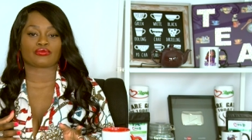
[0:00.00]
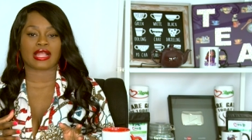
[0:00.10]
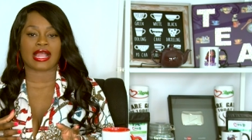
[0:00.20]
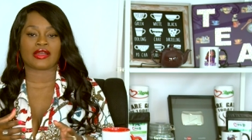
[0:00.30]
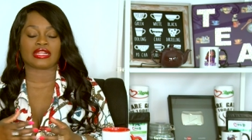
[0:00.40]

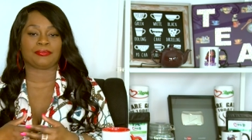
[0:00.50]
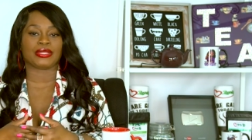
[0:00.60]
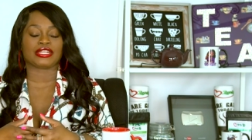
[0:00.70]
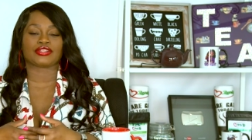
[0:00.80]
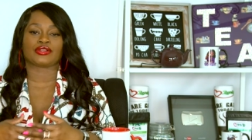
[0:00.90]
around and
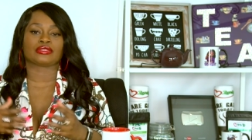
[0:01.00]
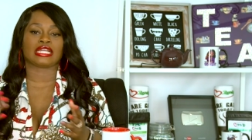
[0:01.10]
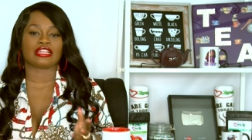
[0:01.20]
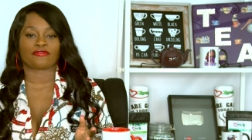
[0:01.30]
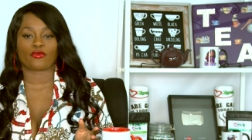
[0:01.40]
being in her
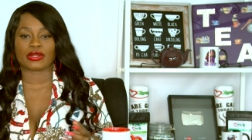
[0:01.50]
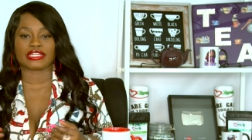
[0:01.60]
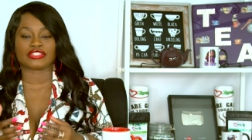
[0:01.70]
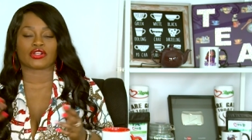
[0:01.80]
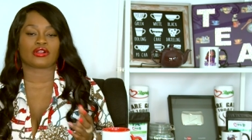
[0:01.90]
late
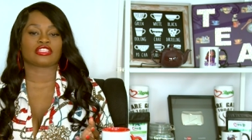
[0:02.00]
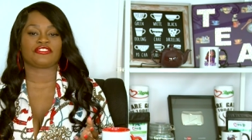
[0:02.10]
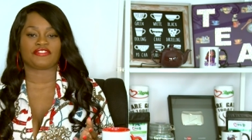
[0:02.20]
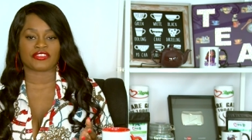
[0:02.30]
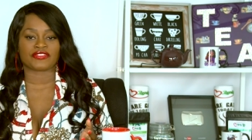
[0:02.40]
40s, early
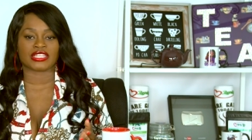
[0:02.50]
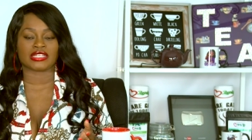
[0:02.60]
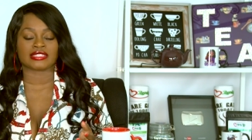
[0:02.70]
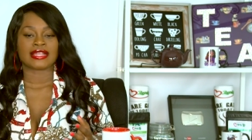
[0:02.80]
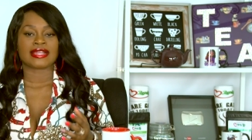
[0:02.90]

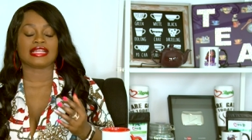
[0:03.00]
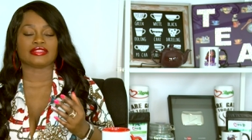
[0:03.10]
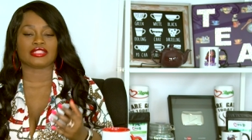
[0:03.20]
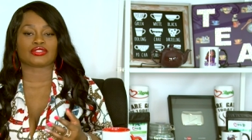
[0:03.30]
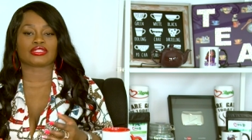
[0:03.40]
50s,
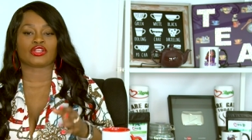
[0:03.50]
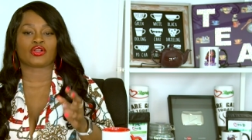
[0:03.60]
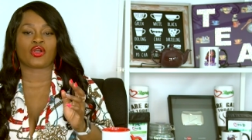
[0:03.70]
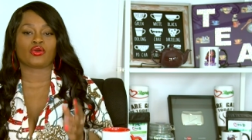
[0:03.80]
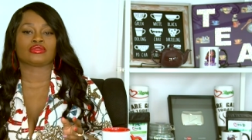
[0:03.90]
and literally
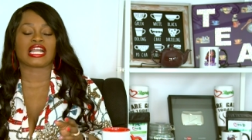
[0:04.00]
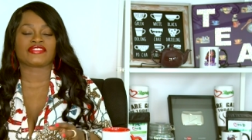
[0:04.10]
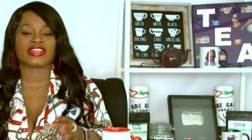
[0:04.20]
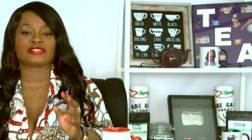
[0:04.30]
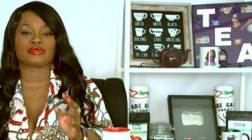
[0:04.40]
her whole
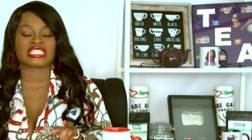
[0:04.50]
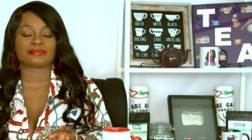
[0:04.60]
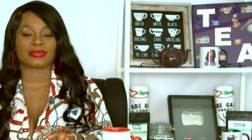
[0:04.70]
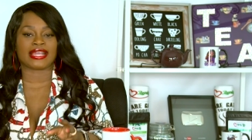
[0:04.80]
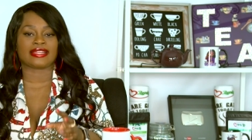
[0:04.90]
life has been
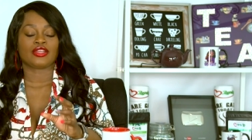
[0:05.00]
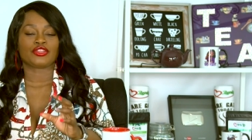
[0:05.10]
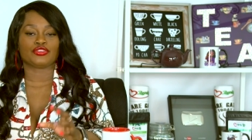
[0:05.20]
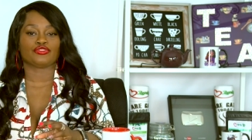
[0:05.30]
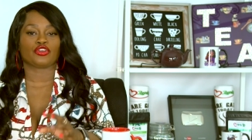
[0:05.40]
spent,
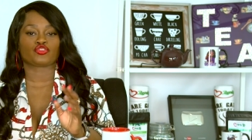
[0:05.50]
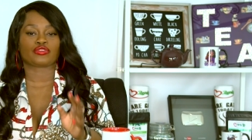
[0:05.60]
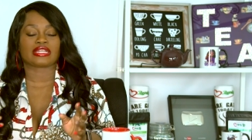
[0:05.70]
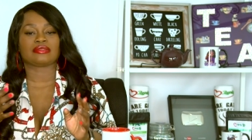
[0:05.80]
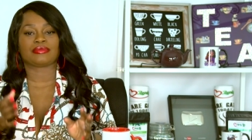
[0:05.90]
you know,
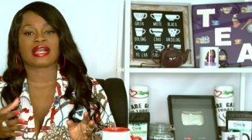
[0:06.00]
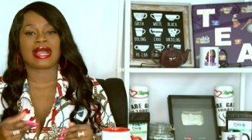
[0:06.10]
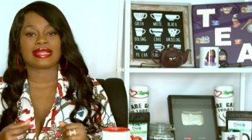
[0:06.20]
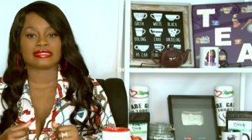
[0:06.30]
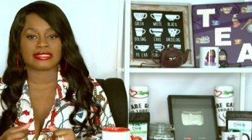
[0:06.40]
trailing
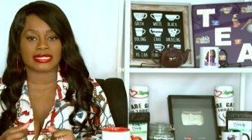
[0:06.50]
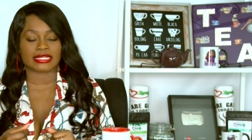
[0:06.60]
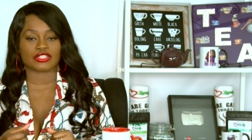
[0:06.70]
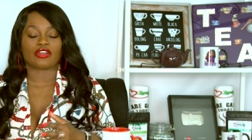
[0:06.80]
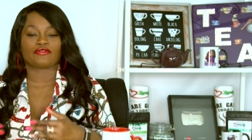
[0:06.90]
behind
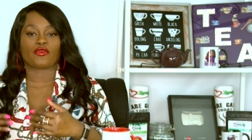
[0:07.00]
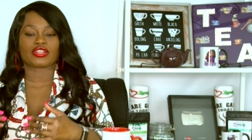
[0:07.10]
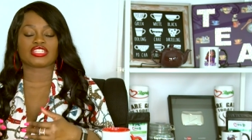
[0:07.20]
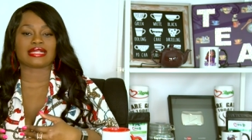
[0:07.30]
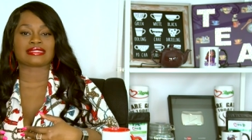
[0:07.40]
Diddy.
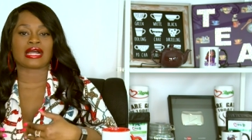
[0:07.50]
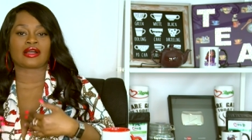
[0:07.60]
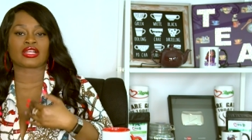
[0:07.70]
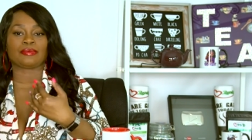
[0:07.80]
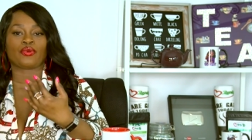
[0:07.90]
Unfortunately, that's
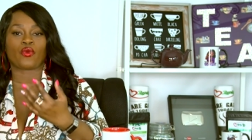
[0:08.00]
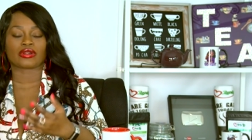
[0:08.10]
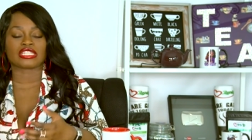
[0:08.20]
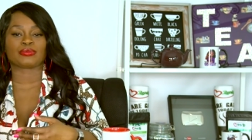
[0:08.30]
how Kim Porter